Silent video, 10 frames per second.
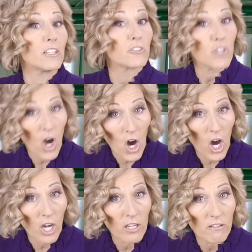
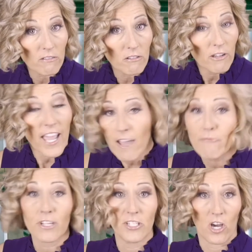dog
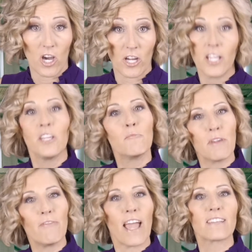
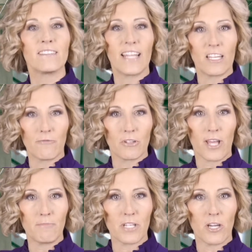be vaccinated for
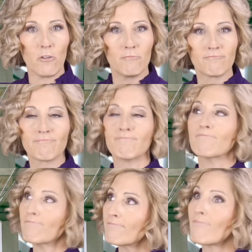lepto,
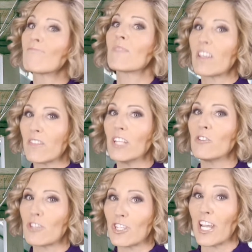then
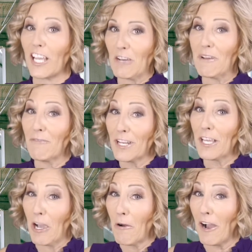you should check out my
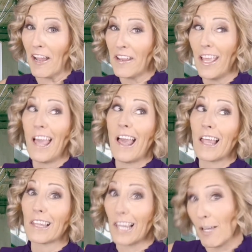video on
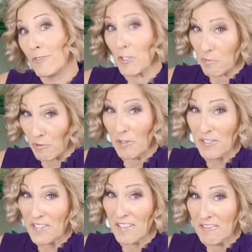
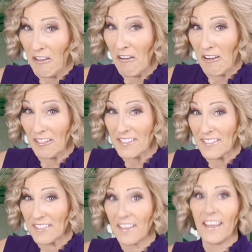leptospirosis in
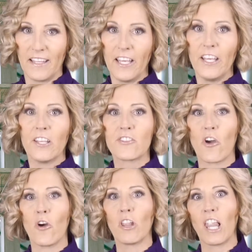dogs.
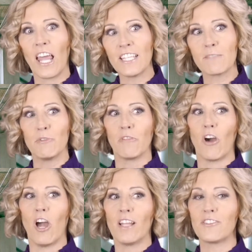So let's move
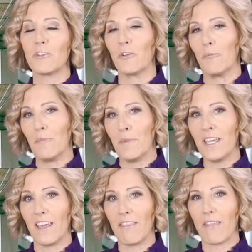on to
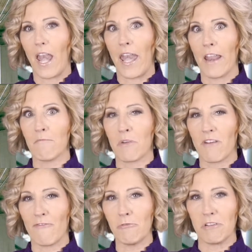myth number
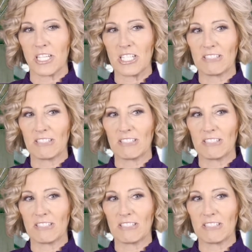four.